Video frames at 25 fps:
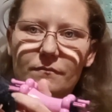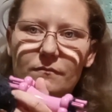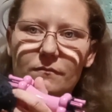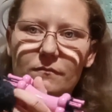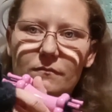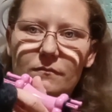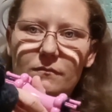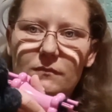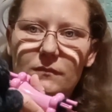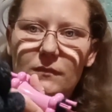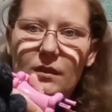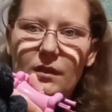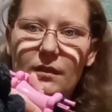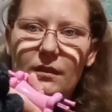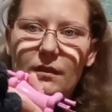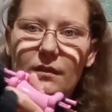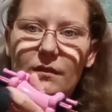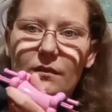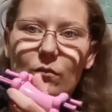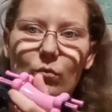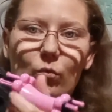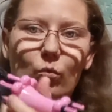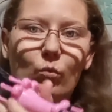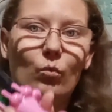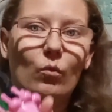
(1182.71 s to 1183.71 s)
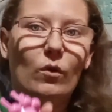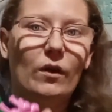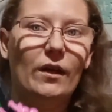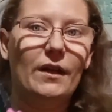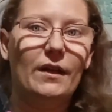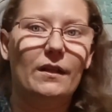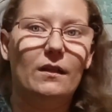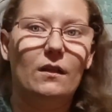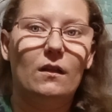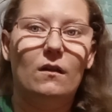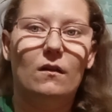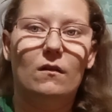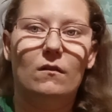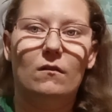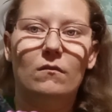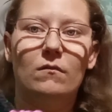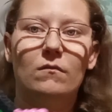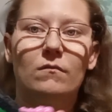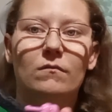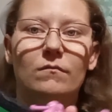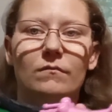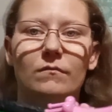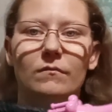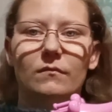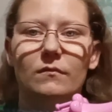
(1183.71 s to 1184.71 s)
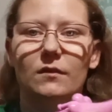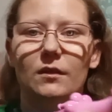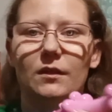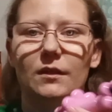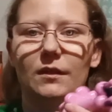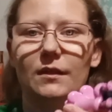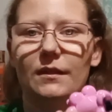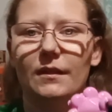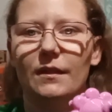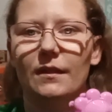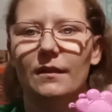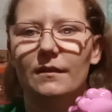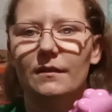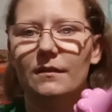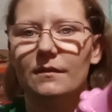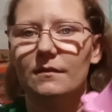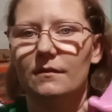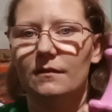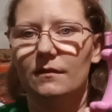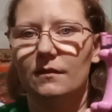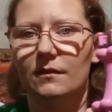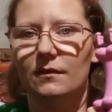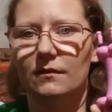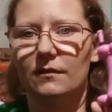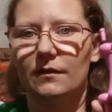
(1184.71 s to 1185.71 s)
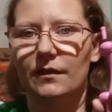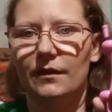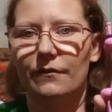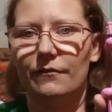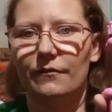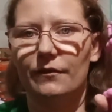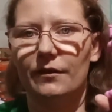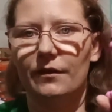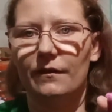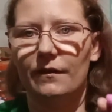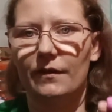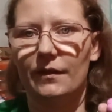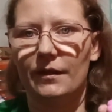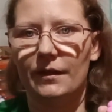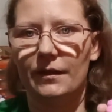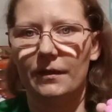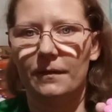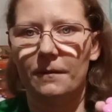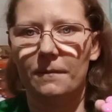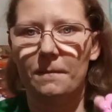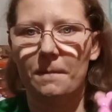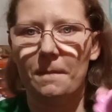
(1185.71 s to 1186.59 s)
Like, it's way long. And I got this little nifty thing